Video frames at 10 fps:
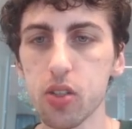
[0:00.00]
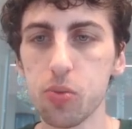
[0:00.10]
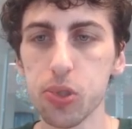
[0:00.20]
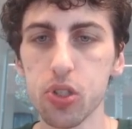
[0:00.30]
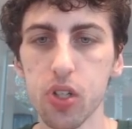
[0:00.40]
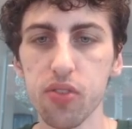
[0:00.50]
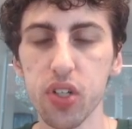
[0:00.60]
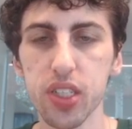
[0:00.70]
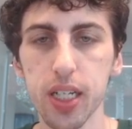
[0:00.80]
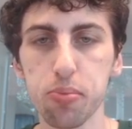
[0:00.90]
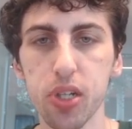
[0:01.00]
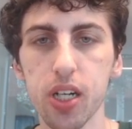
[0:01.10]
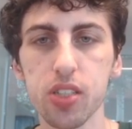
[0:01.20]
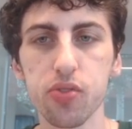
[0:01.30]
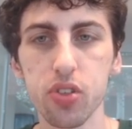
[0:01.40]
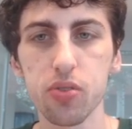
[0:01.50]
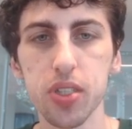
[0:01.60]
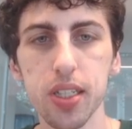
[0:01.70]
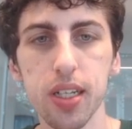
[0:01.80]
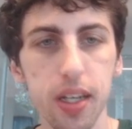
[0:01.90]
Almost all of our deck blocks for
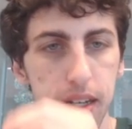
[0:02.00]
3.